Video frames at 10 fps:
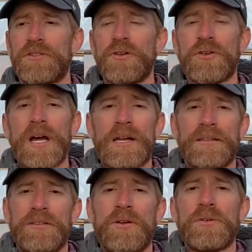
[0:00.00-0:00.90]
you
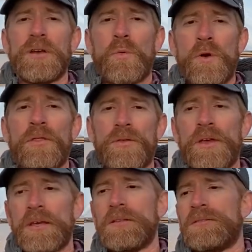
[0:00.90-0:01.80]
don't get one
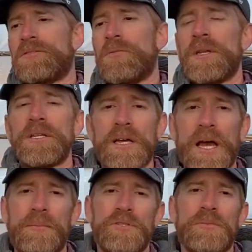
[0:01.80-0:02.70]
thing so many
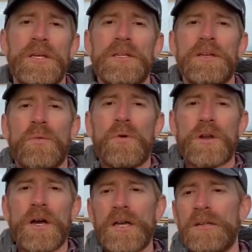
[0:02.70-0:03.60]
times. You may get
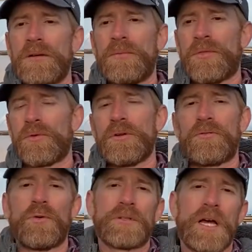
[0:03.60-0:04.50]
one item 3 or
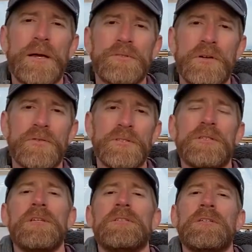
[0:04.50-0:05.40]
4 times over the
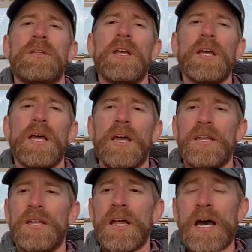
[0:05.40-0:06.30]
season,
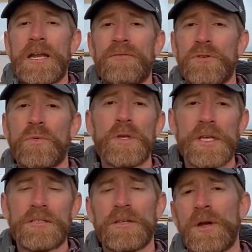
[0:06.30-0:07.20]
and not every
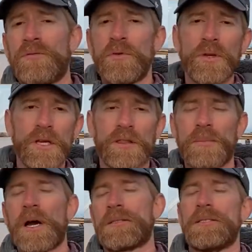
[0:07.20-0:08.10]
week. So every week the
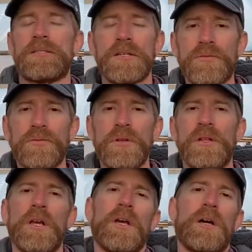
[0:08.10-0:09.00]
box is different.
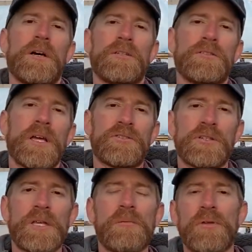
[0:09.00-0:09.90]
So that
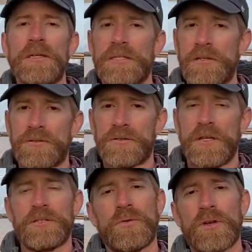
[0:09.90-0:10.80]
should keep things
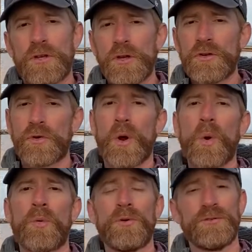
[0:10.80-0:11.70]
interesting. So a good
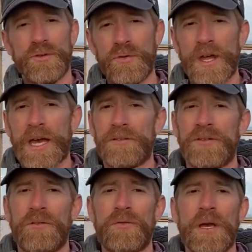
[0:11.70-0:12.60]
grower will do that.
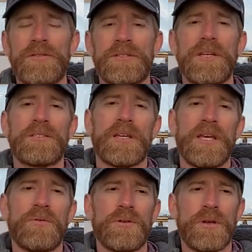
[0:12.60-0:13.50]
If you have a
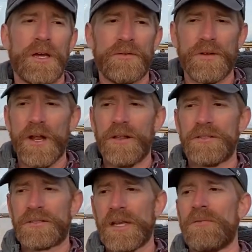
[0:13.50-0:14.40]
CSA where you have the
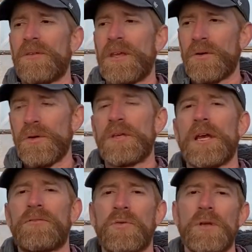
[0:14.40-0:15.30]
same thing week
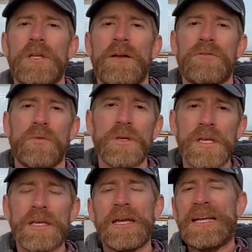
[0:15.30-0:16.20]
after week after
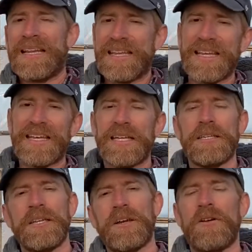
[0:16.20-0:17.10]
week, then,
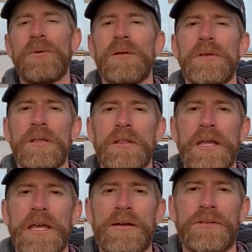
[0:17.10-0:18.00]
you know, maybe
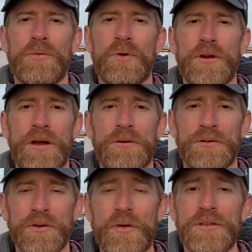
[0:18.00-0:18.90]
they have to work on their
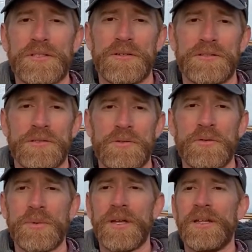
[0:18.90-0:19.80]
growing skills a
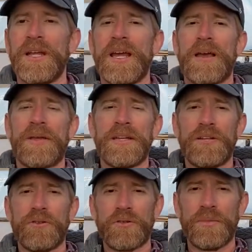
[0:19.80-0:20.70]
little bit, and they need
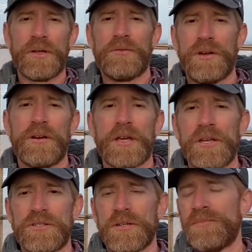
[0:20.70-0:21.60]
a little bit of
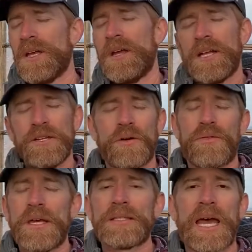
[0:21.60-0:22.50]
variation. And, you know,
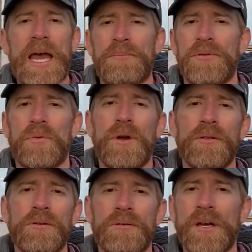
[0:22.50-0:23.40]
things happen. The
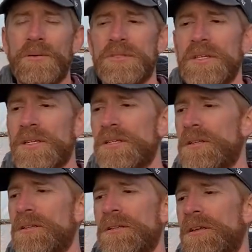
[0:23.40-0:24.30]
weather comes
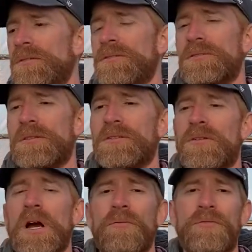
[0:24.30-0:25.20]
in, and this
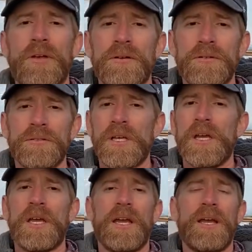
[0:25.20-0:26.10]
crop fails,
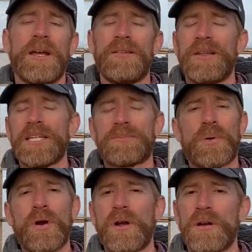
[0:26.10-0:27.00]
and that's
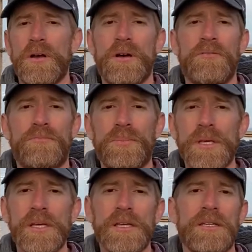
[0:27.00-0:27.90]
part of
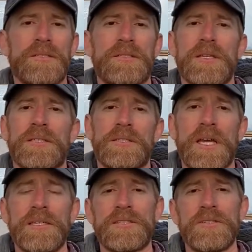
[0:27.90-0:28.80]
being in a
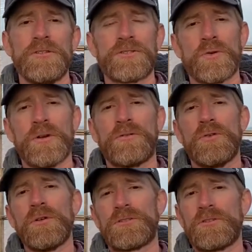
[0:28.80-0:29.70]
CSA, is that you sort of
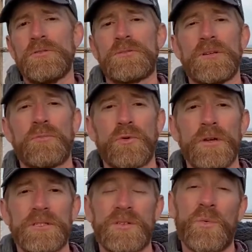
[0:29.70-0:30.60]
do assume some
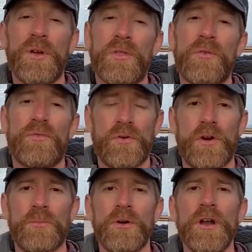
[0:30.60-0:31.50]
risk with the
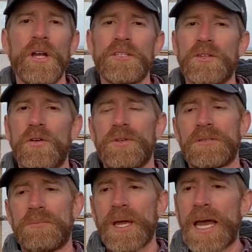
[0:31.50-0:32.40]
farmer. So if it's
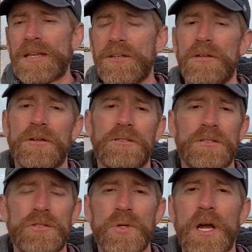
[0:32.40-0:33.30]
a bad year, it's
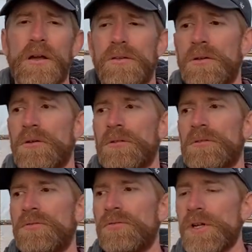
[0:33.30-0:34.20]
a drought year, it's
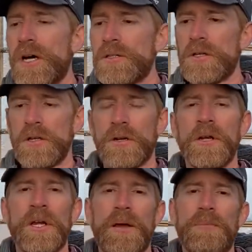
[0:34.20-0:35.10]
a flood year, and